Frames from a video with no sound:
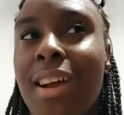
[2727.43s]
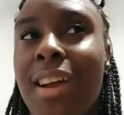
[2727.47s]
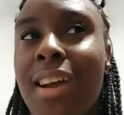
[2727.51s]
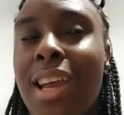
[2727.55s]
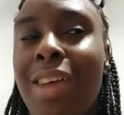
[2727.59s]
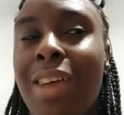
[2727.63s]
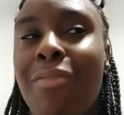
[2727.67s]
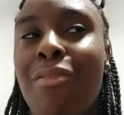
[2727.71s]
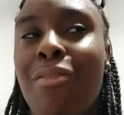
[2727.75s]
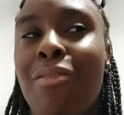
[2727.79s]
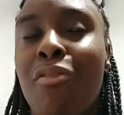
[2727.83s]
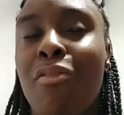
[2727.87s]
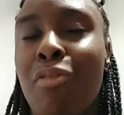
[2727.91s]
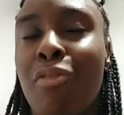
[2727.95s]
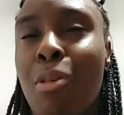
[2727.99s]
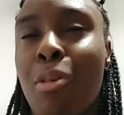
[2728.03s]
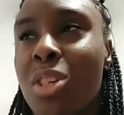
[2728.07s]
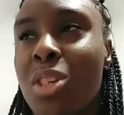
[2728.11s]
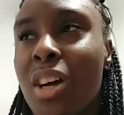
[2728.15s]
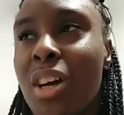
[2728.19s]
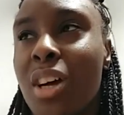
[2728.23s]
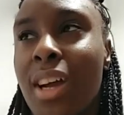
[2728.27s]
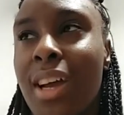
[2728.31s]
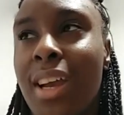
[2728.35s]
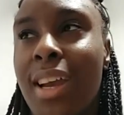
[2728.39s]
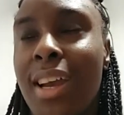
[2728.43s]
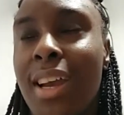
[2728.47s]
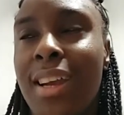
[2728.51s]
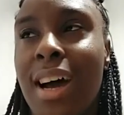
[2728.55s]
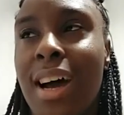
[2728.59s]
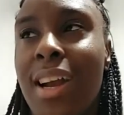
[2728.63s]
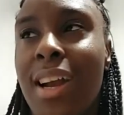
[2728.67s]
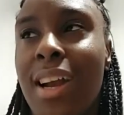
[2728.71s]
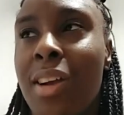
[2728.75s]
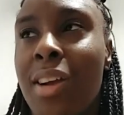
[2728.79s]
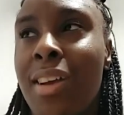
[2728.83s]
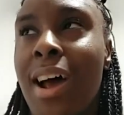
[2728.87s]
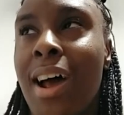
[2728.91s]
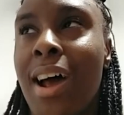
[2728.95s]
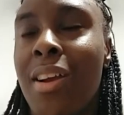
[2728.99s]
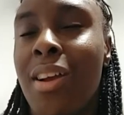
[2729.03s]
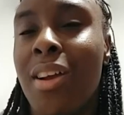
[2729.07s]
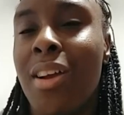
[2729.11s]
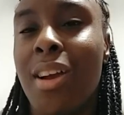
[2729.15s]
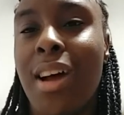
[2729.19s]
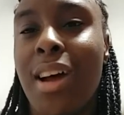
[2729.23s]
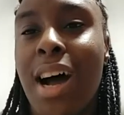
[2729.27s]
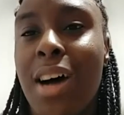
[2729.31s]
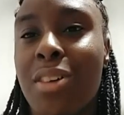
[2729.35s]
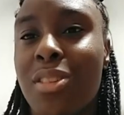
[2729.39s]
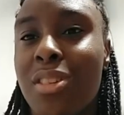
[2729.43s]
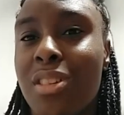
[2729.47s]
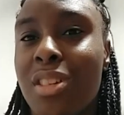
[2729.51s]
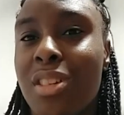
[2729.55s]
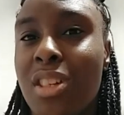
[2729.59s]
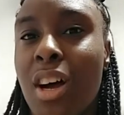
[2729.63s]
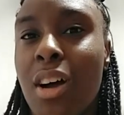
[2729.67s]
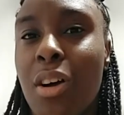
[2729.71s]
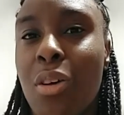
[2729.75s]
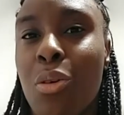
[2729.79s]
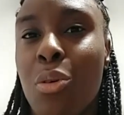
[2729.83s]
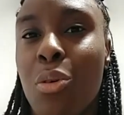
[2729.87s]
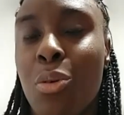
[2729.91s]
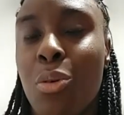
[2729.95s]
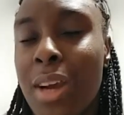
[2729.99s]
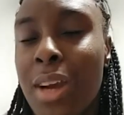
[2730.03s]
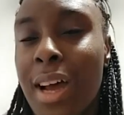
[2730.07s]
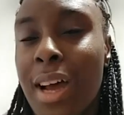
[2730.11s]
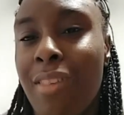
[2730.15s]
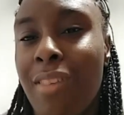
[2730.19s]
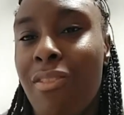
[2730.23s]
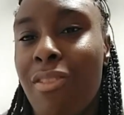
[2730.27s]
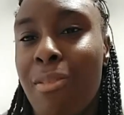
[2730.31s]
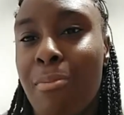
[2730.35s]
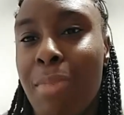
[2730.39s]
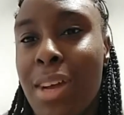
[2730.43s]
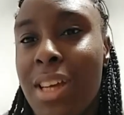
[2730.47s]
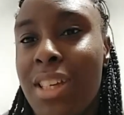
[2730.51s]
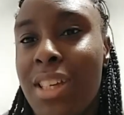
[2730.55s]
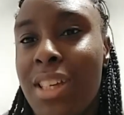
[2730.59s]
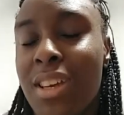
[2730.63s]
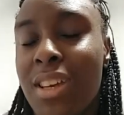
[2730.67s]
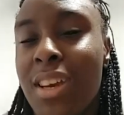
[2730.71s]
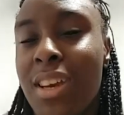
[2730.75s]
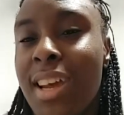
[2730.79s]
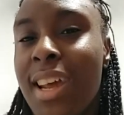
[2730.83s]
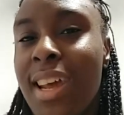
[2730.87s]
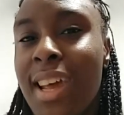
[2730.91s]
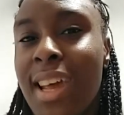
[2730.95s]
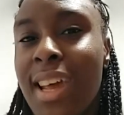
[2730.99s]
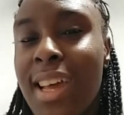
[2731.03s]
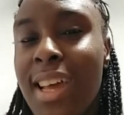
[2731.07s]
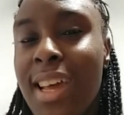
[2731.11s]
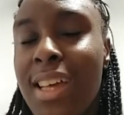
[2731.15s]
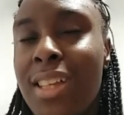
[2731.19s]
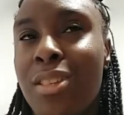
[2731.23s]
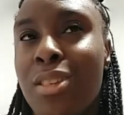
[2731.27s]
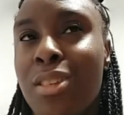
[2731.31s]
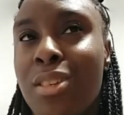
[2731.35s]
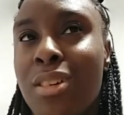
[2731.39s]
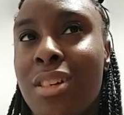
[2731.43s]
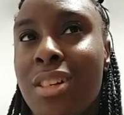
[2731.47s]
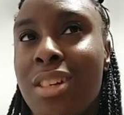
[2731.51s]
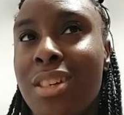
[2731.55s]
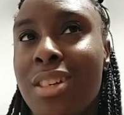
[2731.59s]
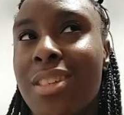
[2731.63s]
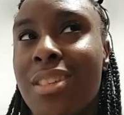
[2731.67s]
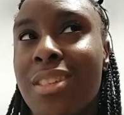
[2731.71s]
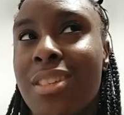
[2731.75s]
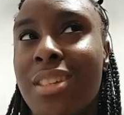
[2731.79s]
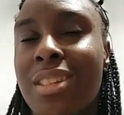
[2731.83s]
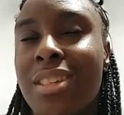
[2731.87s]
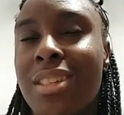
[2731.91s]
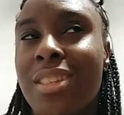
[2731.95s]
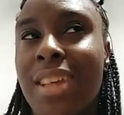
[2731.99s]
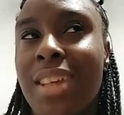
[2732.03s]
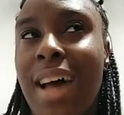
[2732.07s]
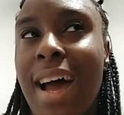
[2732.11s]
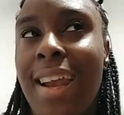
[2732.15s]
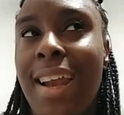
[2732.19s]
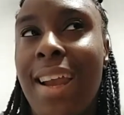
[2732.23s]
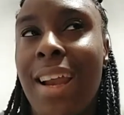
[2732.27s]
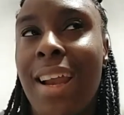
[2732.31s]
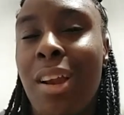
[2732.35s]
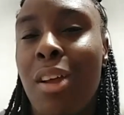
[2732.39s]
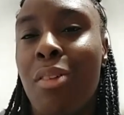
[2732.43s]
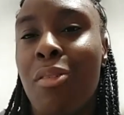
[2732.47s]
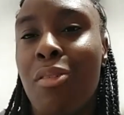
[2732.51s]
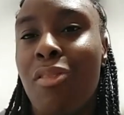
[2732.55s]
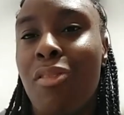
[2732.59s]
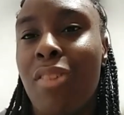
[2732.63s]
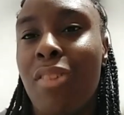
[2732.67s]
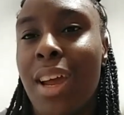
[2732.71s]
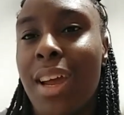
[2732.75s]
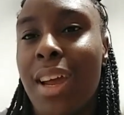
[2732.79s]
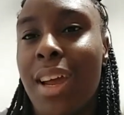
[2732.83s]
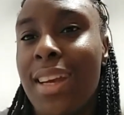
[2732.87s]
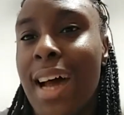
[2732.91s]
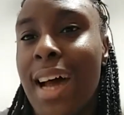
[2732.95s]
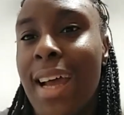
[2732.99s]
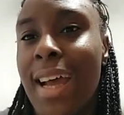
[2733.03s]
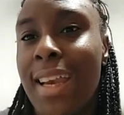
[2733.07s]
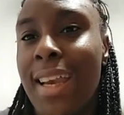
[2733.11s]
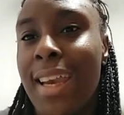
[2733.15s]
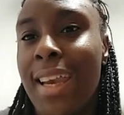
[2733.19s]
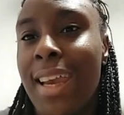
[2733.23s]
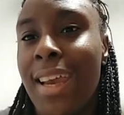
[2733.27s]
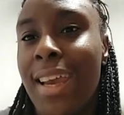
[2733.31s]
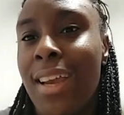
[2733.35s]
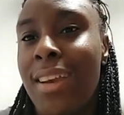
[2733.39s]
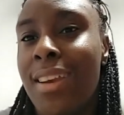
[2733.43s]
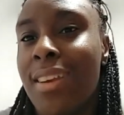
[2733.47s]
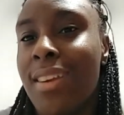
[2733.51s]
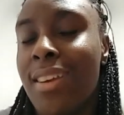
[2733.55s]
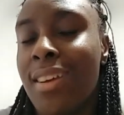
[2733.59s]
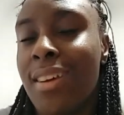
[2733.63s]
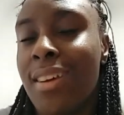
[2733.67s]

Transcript: And even from chunking it down, I, I don't know how to chunk all that information into just this tiny little thing that I need.